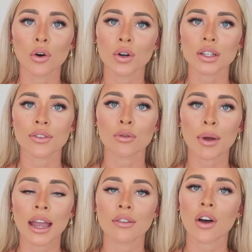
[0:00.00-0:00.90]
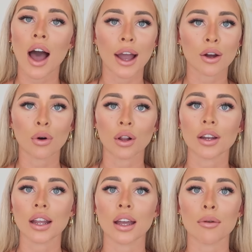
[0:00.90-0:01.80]
course if you're paying for higher
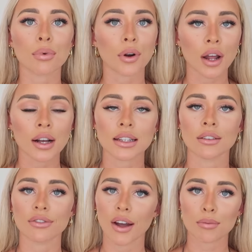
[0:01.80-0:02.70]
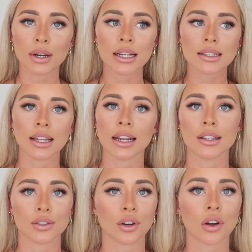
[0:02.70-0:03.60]
quality products and fabrics then it
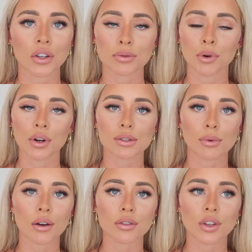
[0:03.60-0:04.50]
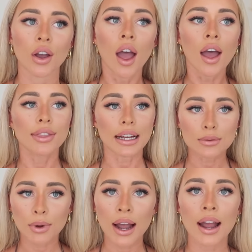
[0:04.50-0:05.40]
is going to cost more as well so
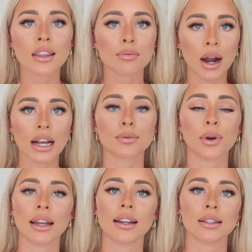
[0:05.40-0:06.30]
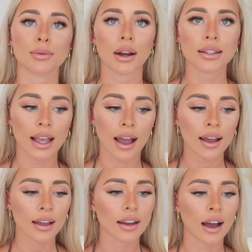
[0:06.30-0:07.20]
that's why the price point is where it's
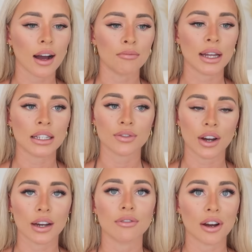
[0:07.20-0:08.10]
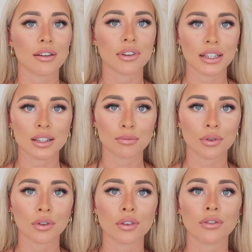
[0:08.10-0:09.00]
at um, and it's very very
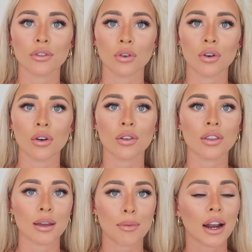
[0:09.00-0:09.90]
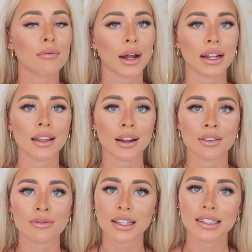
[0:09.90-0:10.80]
reasonable for the amount of money that
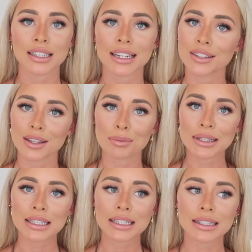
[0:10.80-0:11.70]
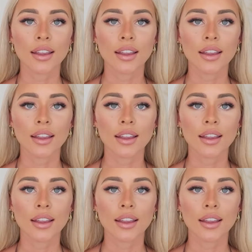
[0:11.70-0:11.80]
I've invested into the business